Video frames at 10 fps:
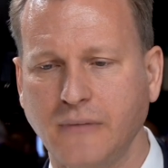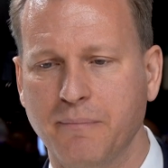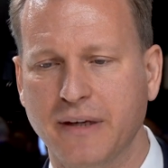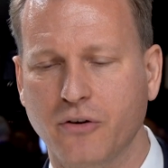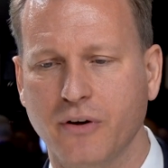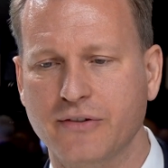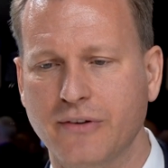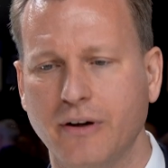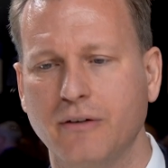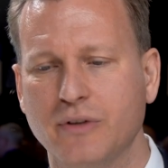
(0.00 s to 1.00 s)
because
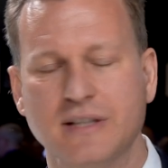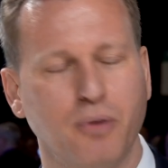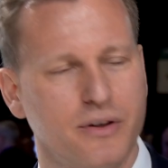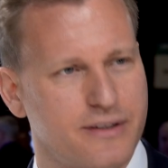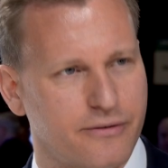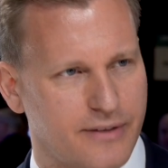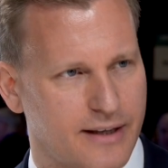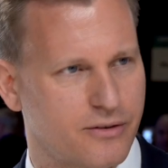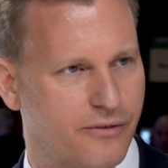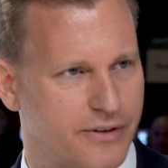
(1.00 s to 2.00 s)
the
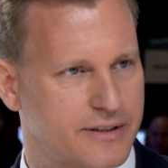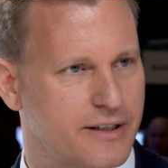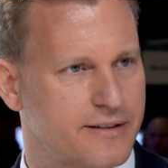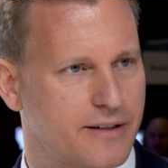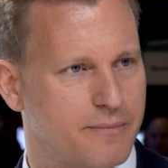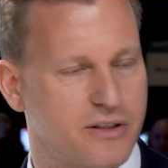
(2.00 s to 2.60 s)
responsiveness of the system,